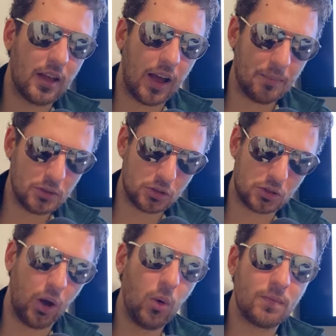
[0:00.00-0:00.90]
I'm
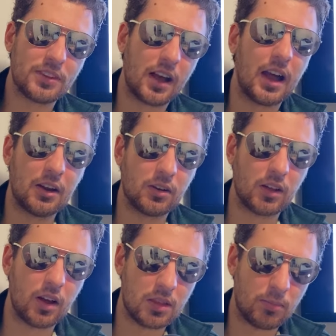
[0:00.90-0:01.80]
so tired
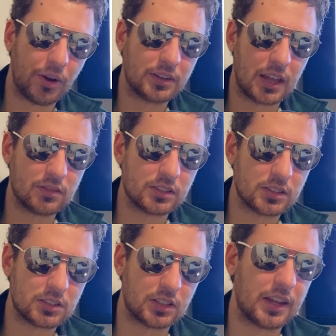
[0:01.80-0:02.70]
of the Mark Davis
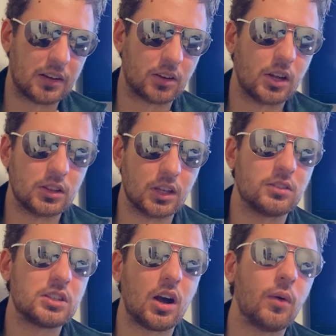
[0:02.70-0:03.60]
slander. Does
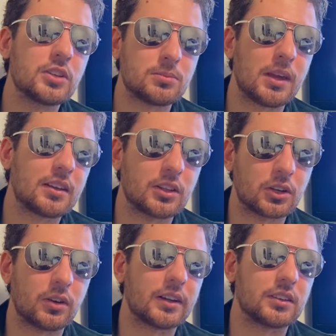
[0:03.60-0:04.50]
he always make the
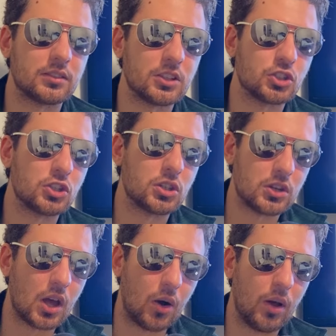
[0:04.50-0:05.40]
correct decisions?
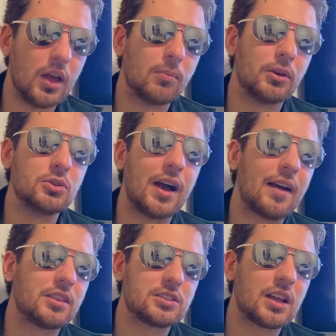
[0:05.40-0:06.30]
No. But you
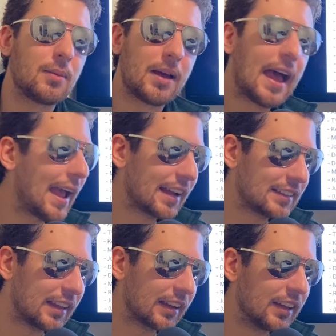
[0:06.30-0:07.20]
have to stop
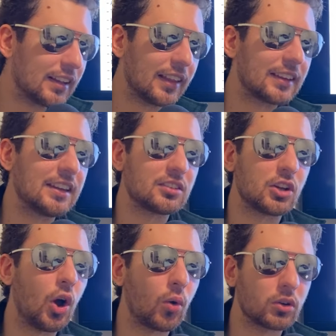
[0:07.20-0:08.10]
acting like he's an
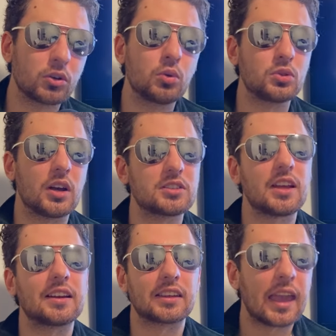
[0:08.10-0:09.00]
owner who does
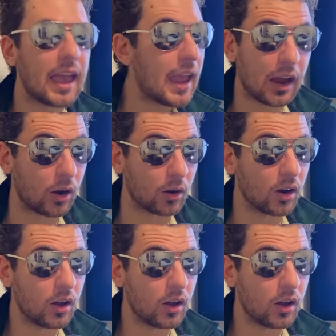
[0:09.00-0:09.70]
not care